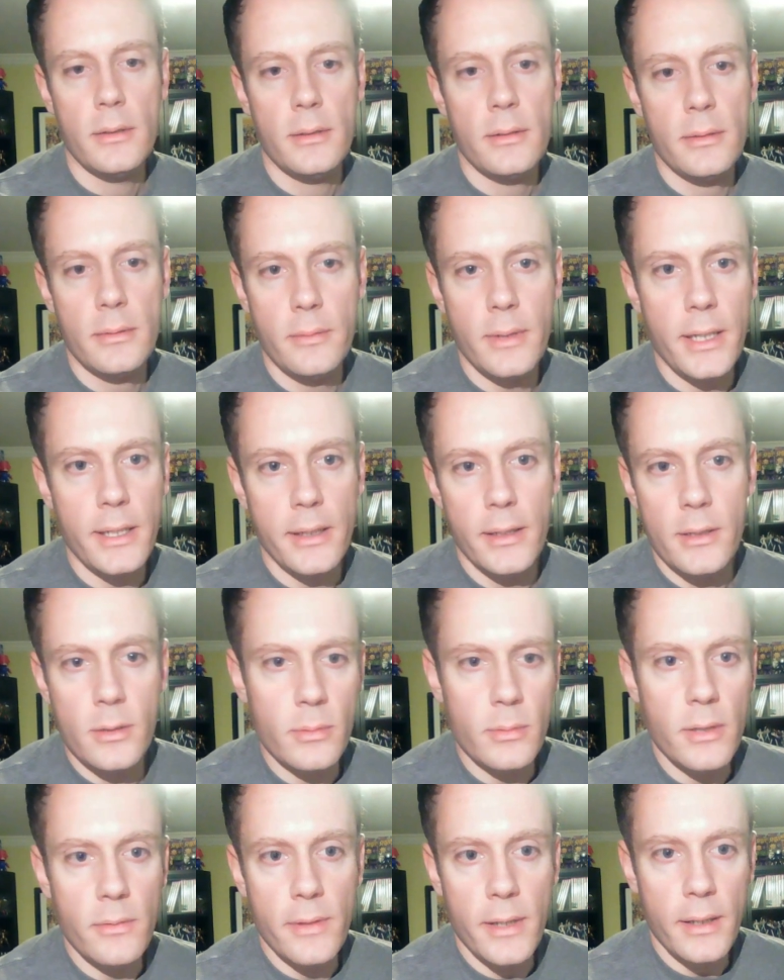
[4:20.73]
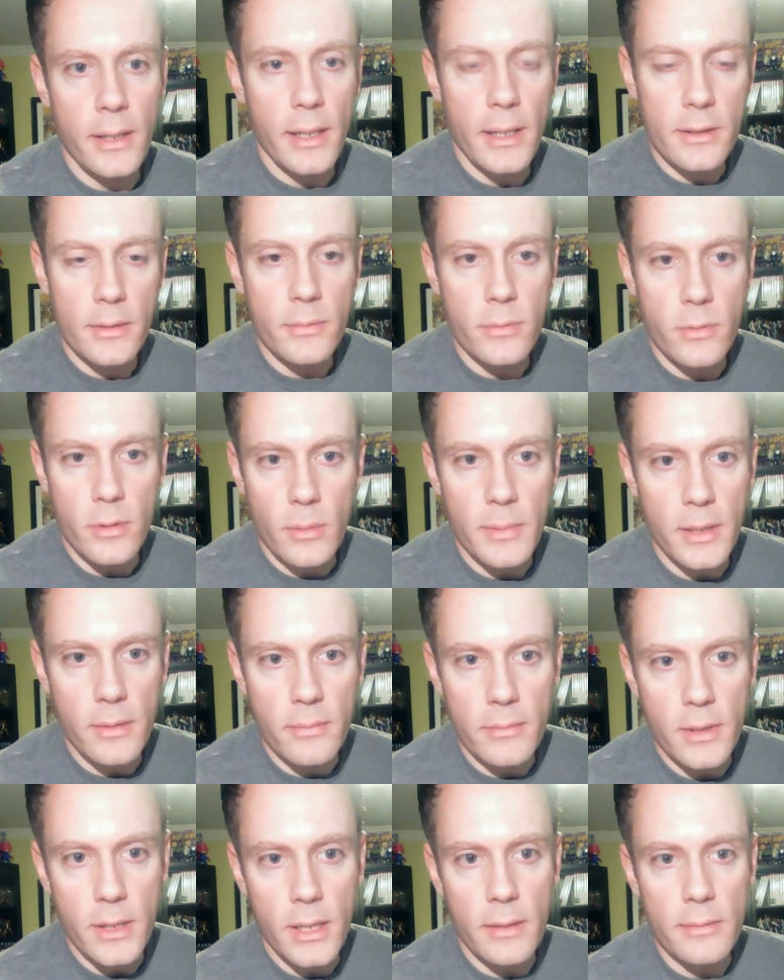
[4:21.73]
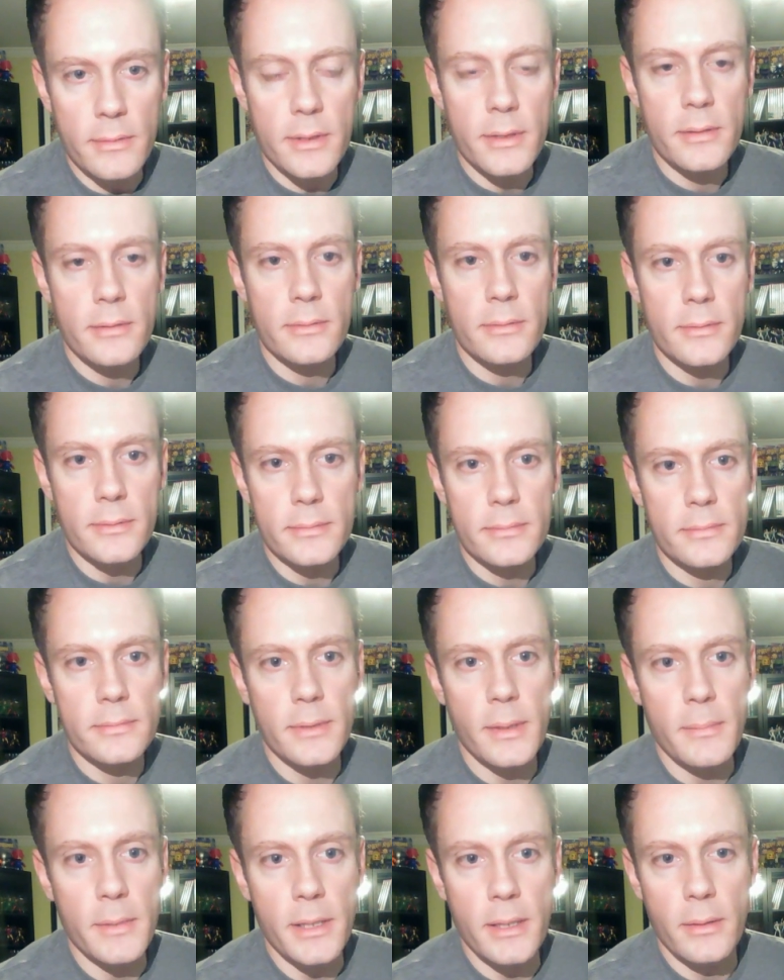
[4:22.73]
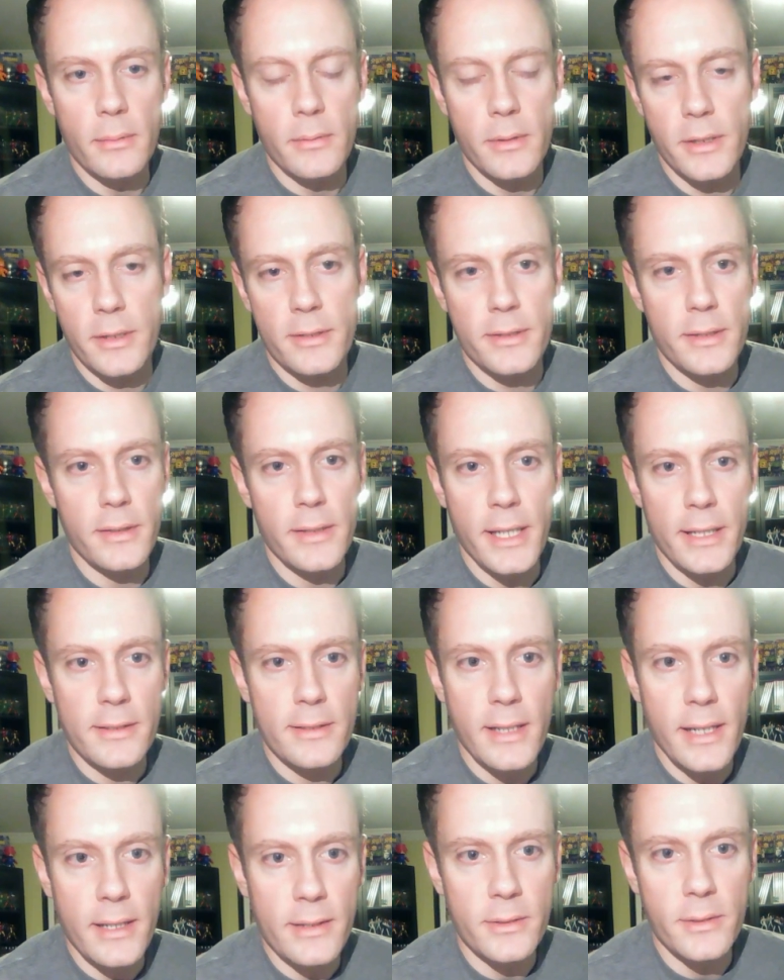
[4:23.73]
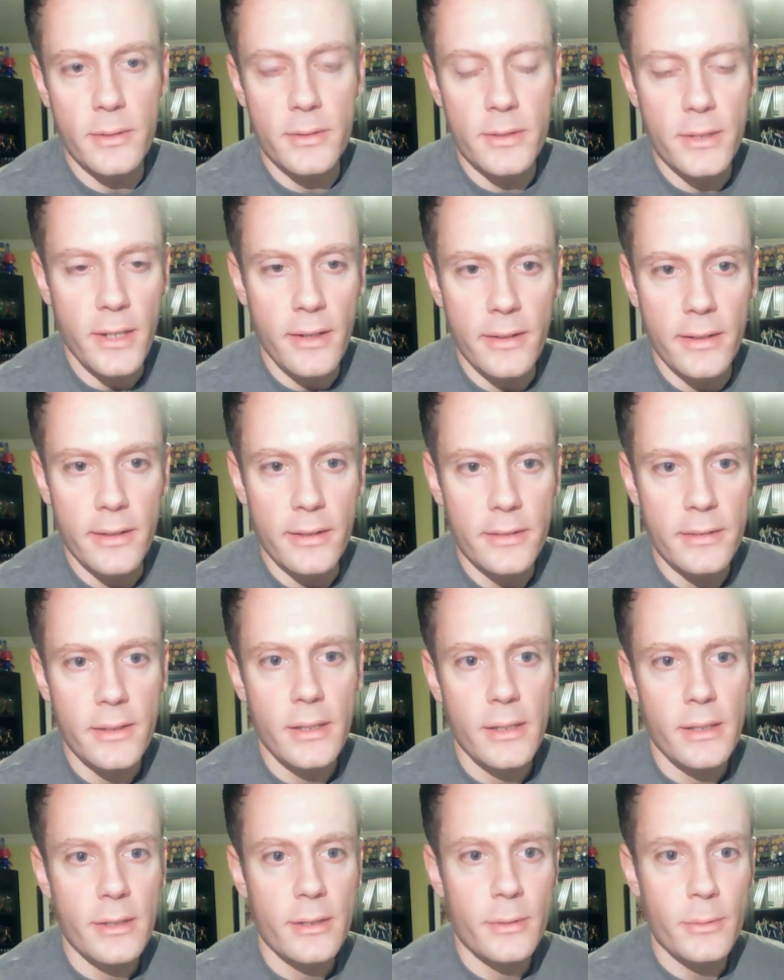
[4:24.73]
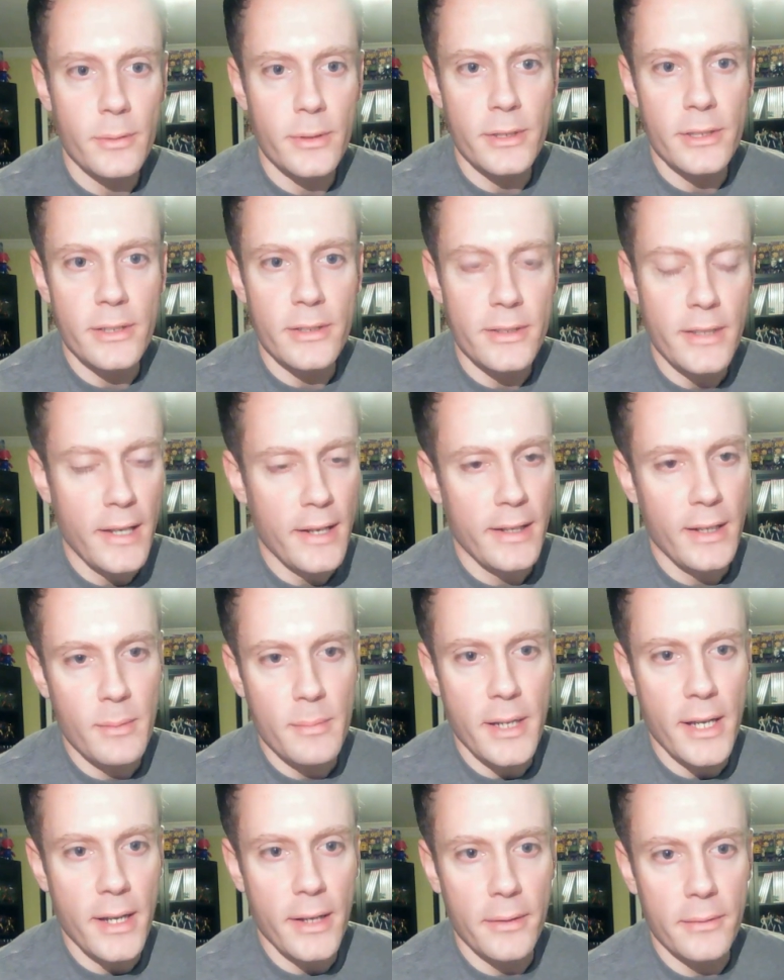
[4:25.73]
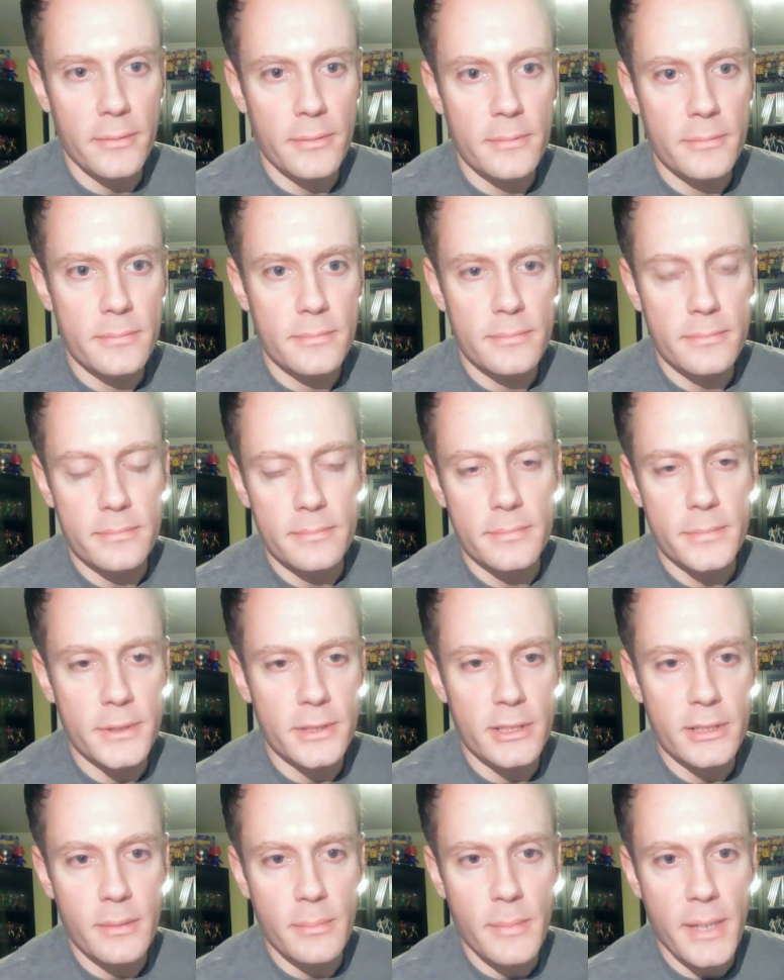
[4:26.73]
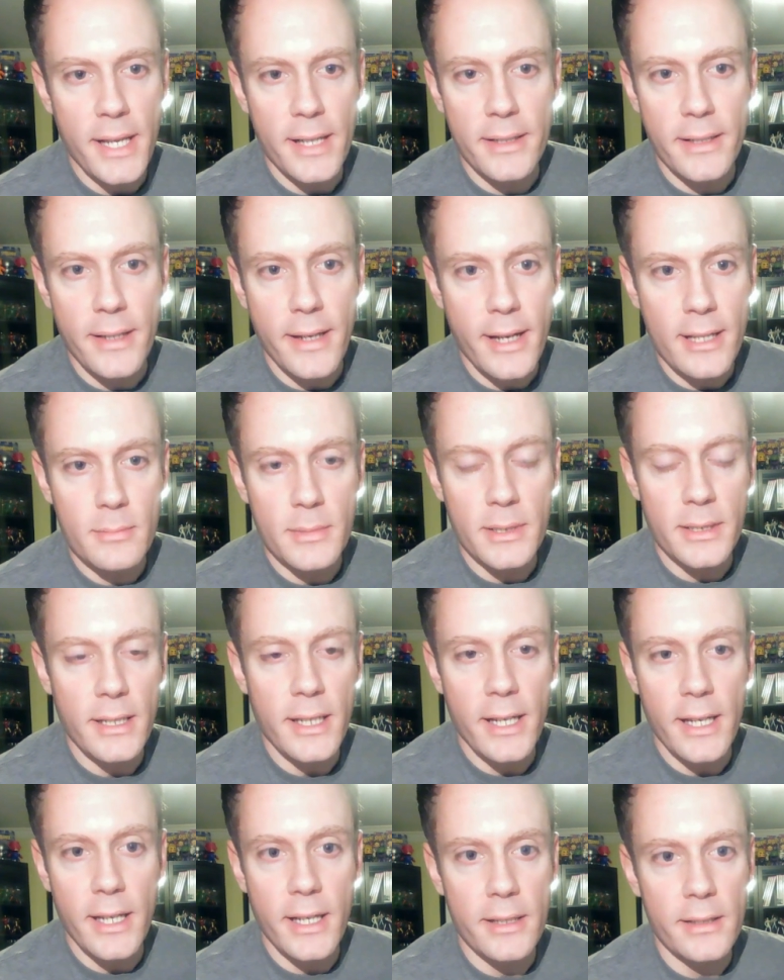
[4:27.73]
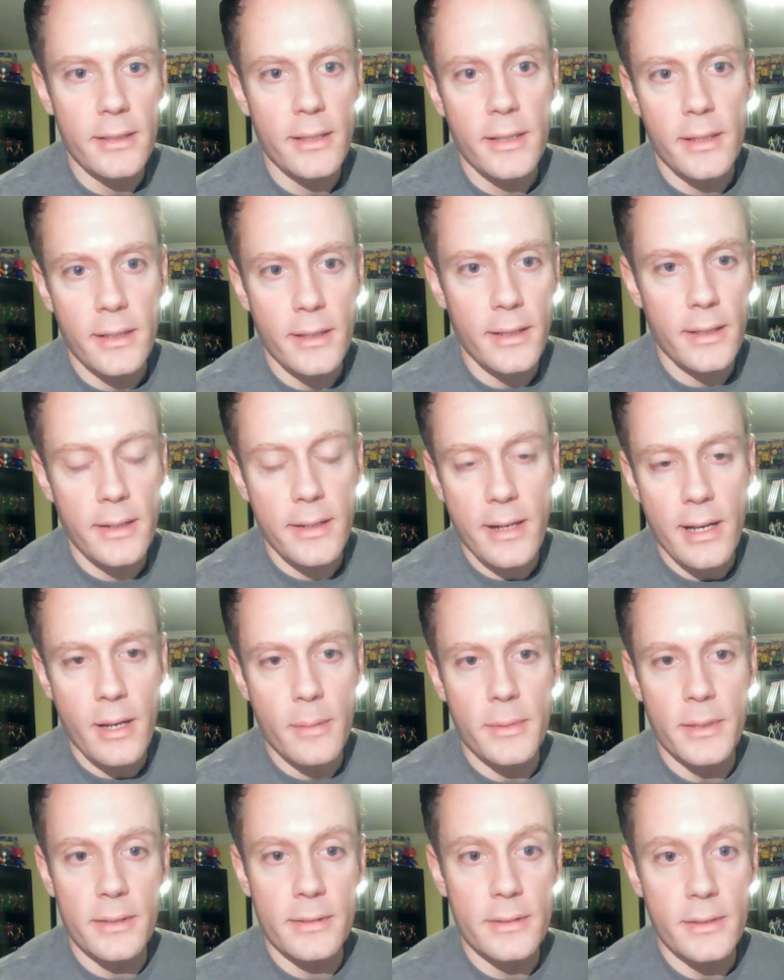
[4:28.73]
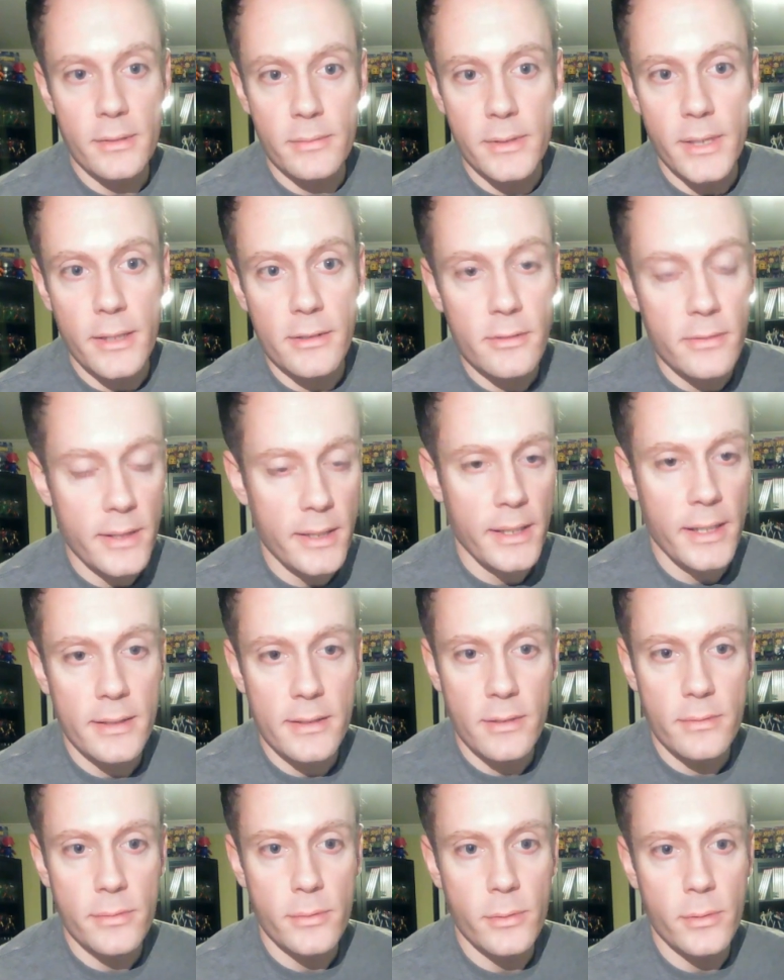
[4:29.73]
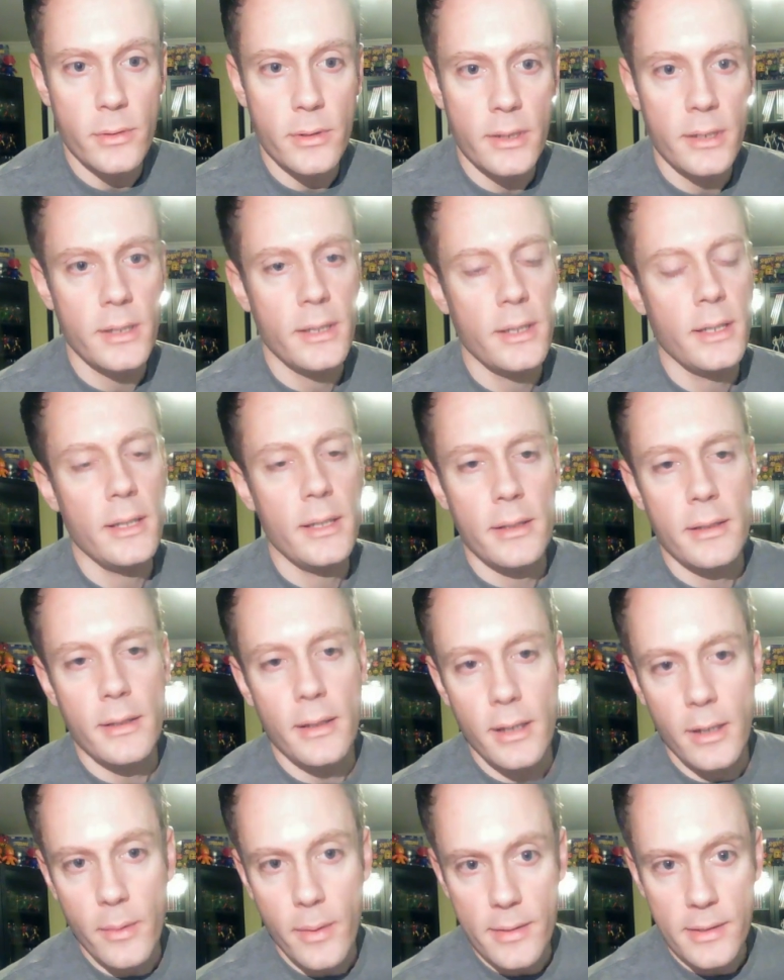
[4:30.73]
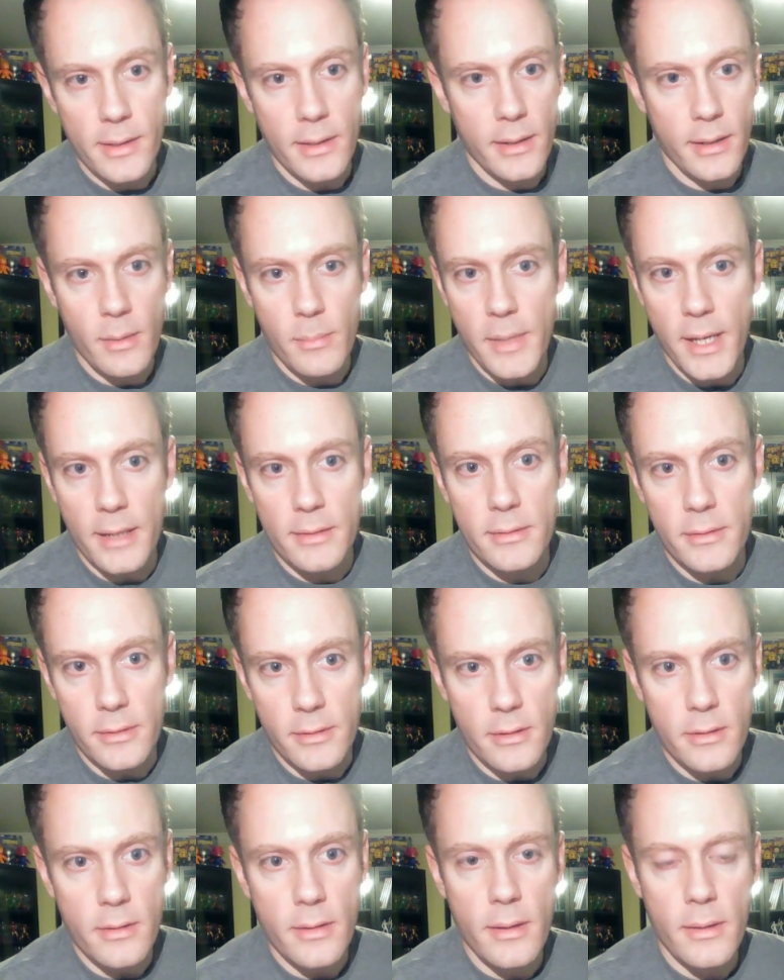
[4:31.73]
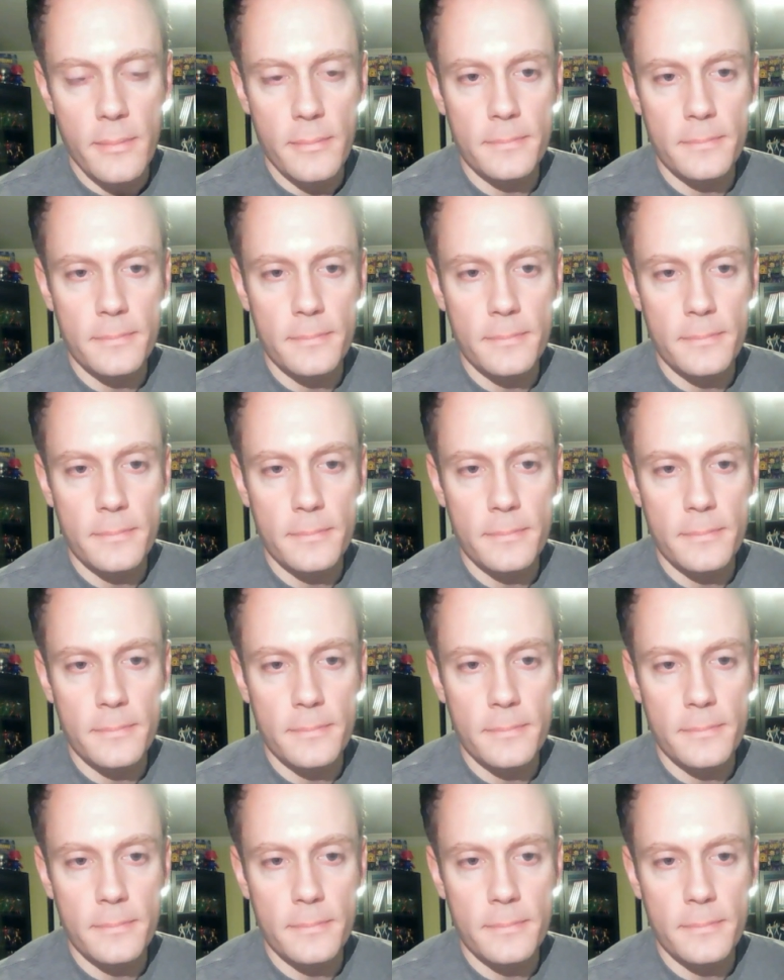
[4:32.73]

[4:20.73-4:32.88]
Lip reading: why else would the Fantastic Four be involved? I mean, and where's the next logical target when you're talking about putting a bad cosmic guy in comics that involves the Fantastic Four? Always going to come back to Earth.